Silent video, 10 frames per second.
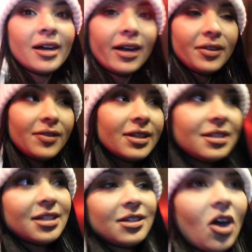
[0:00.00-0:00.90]
I think
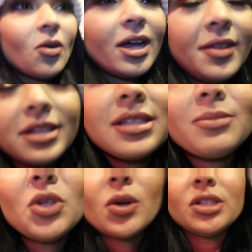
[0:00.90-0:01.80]
that's it. Oh, and then
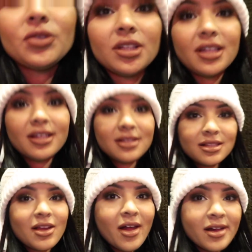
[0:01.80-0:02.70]
some toys for the kids.
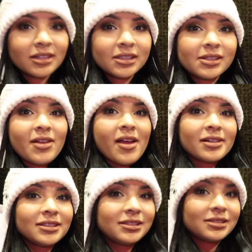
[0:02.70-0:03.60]
Macy's has
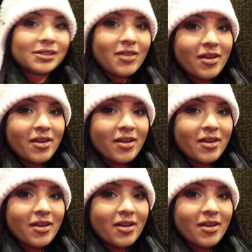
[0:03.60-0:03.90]
opened at toy,